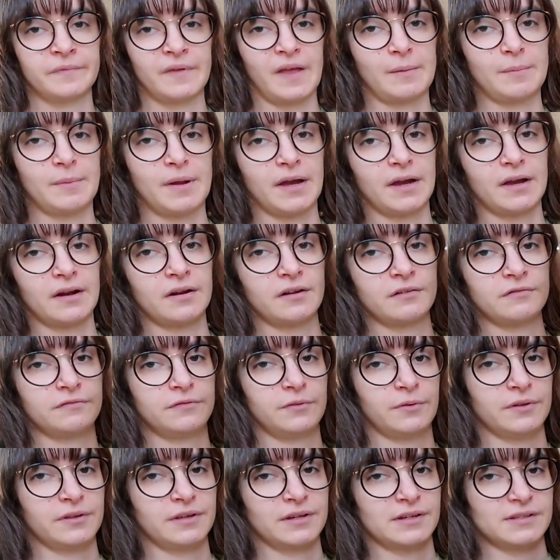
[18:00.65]
I'm not going to
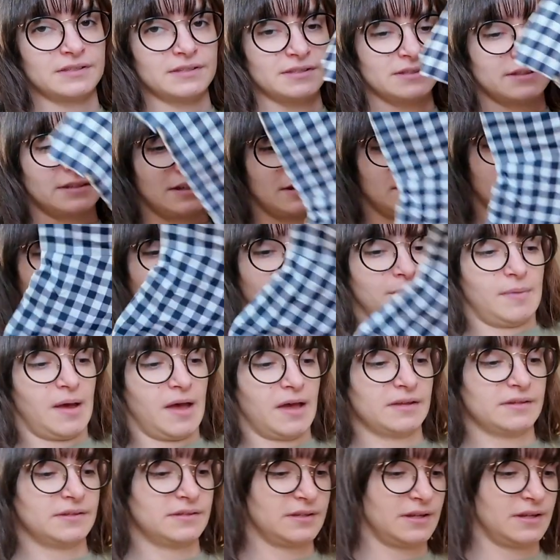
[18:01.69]
unfold it because it's going to be a mess.